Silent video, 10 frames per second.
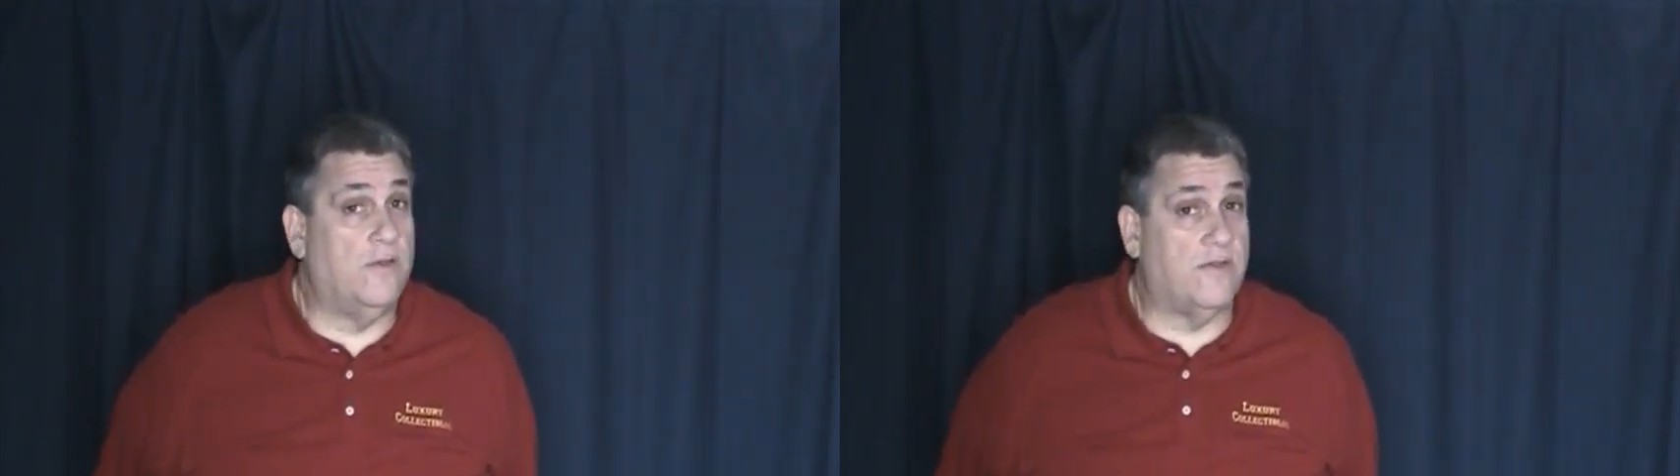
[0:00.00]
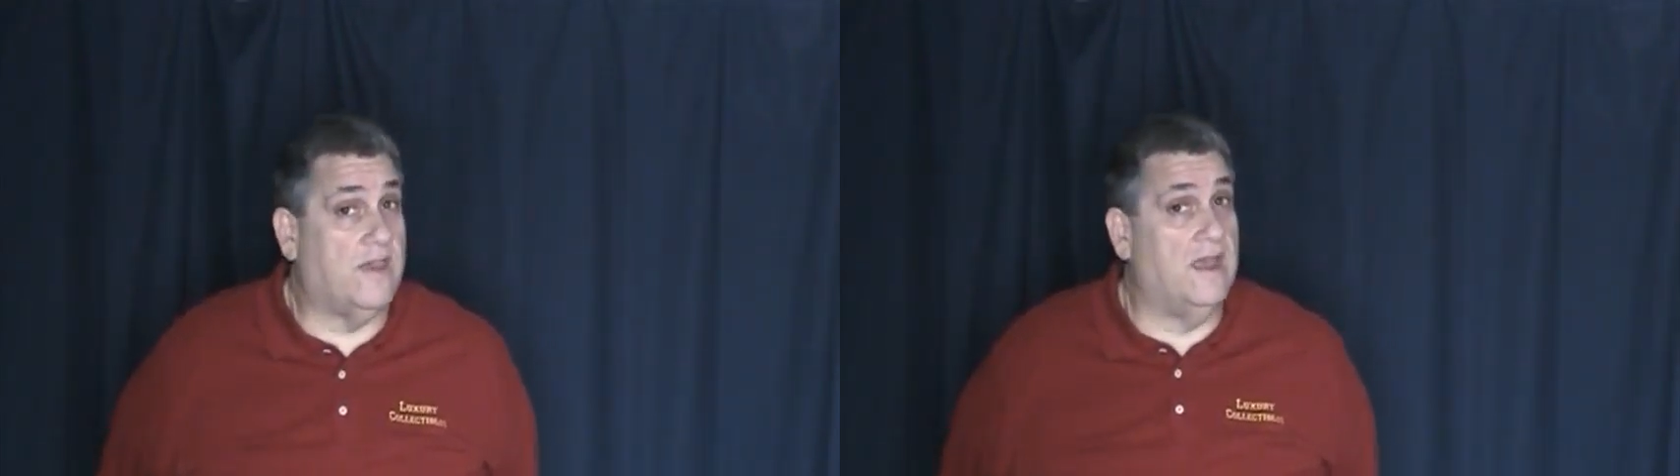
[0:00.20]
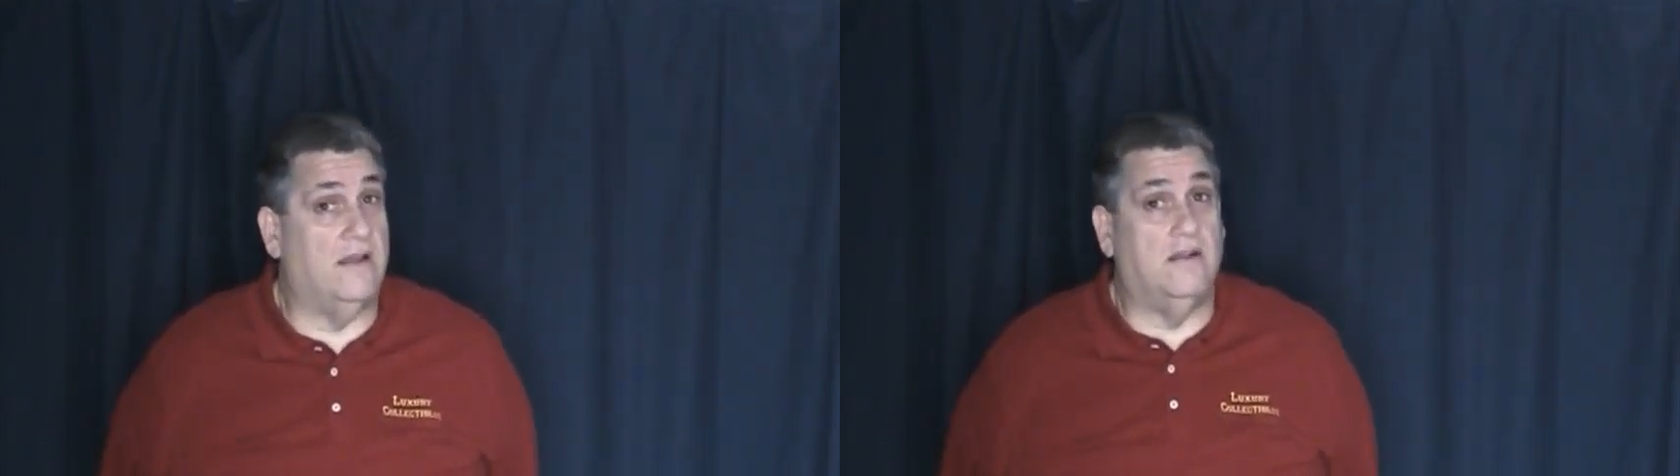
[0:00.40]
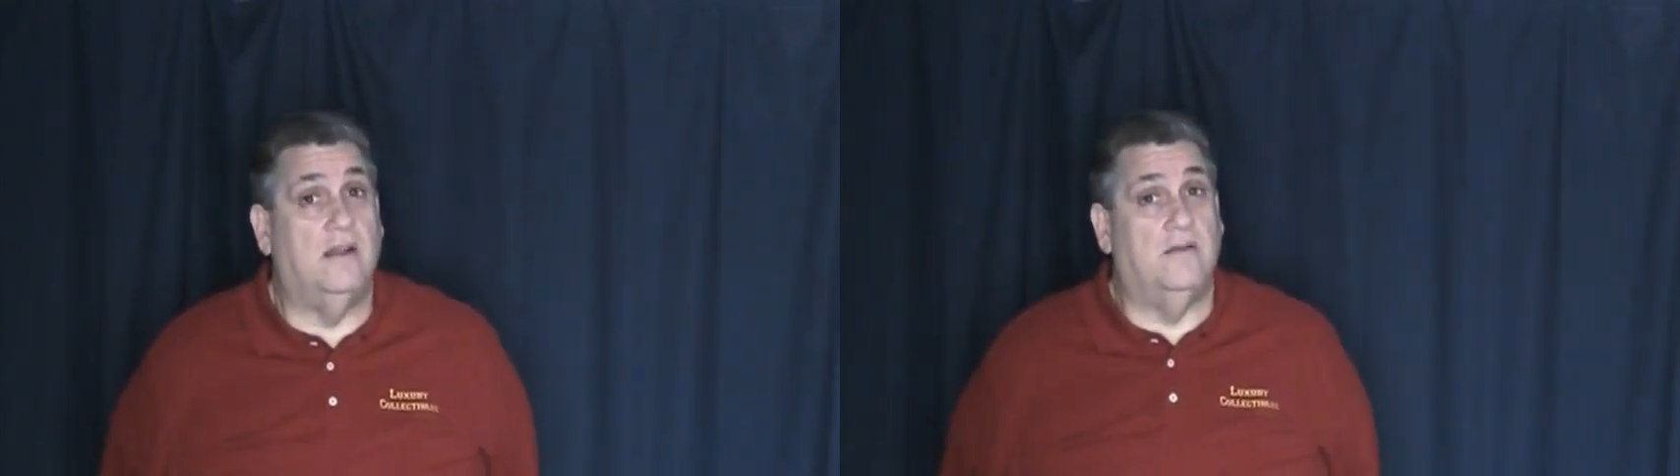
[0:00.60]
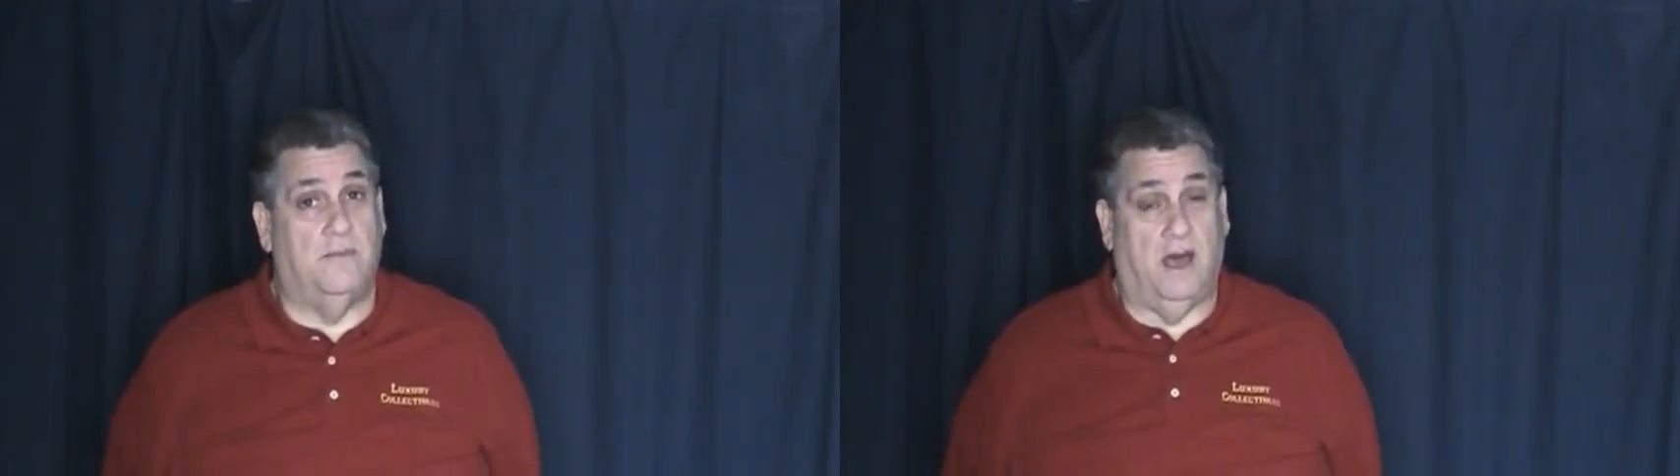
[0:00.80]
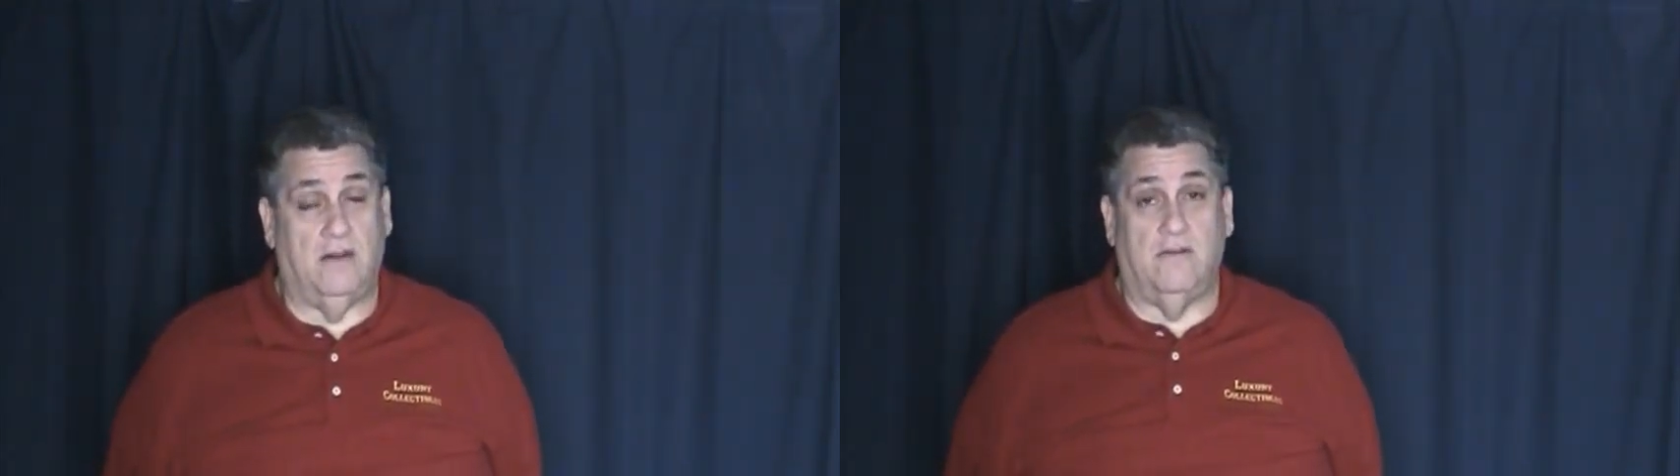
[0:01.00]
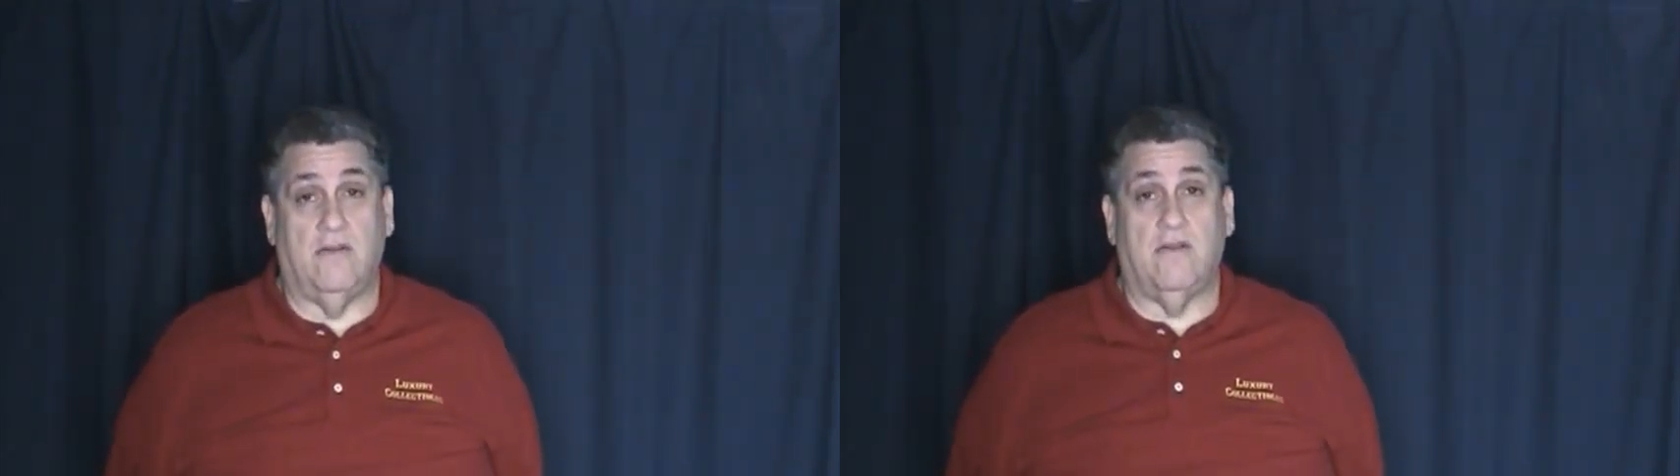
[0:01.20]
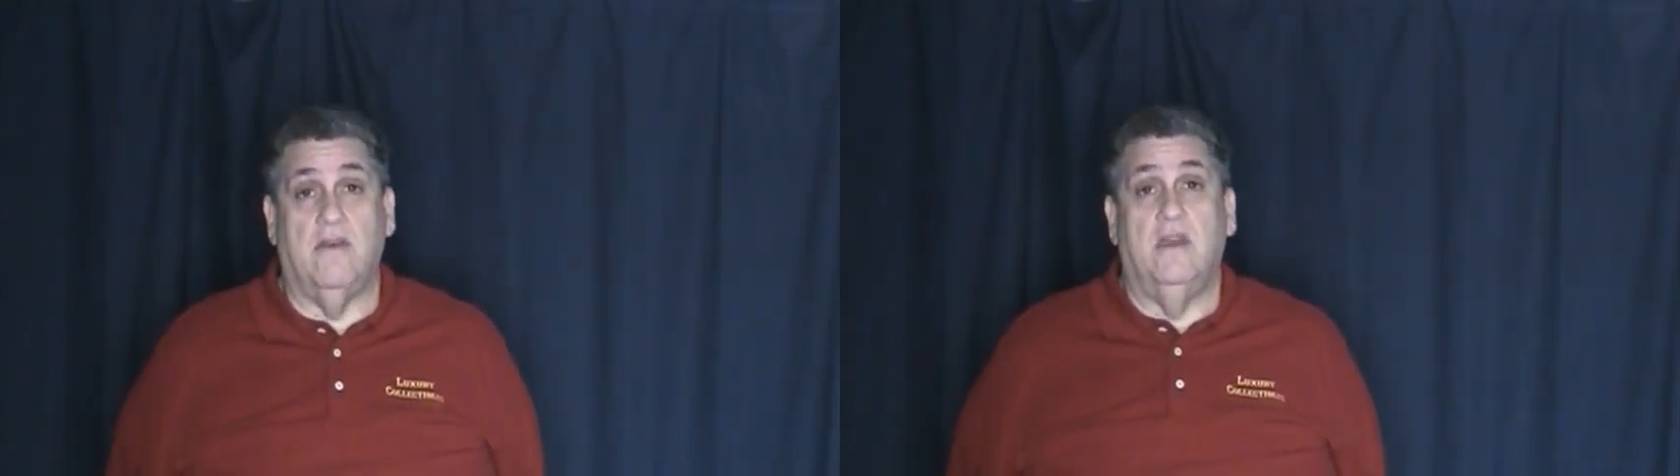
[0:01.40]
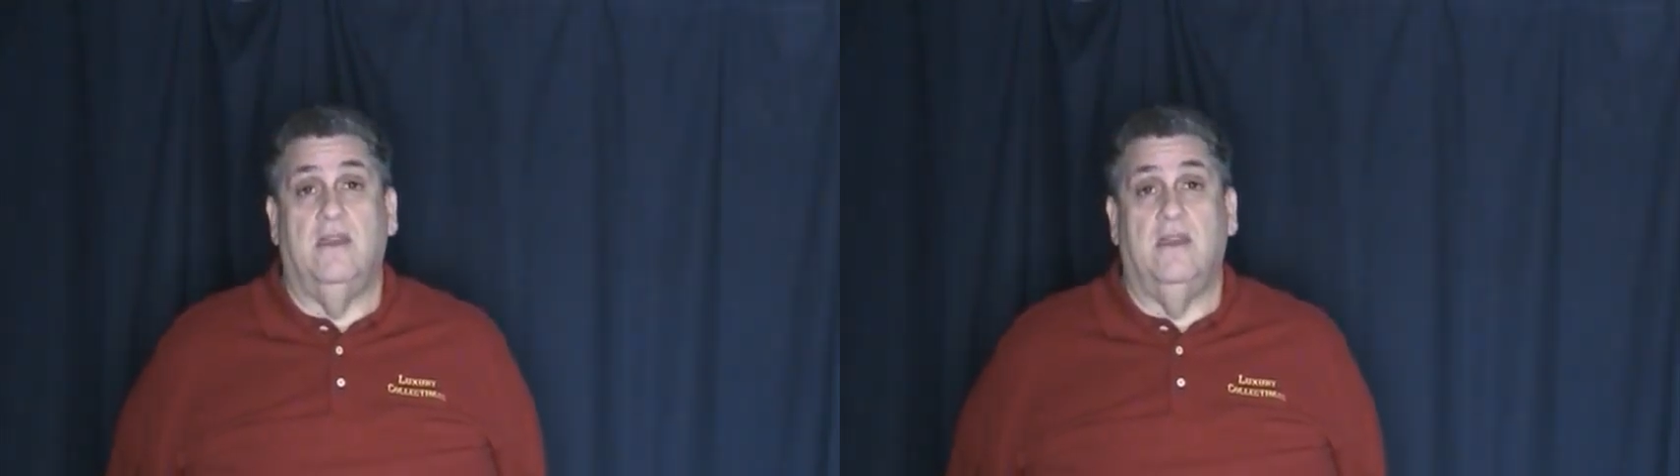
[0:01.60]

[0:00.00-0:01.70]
scale models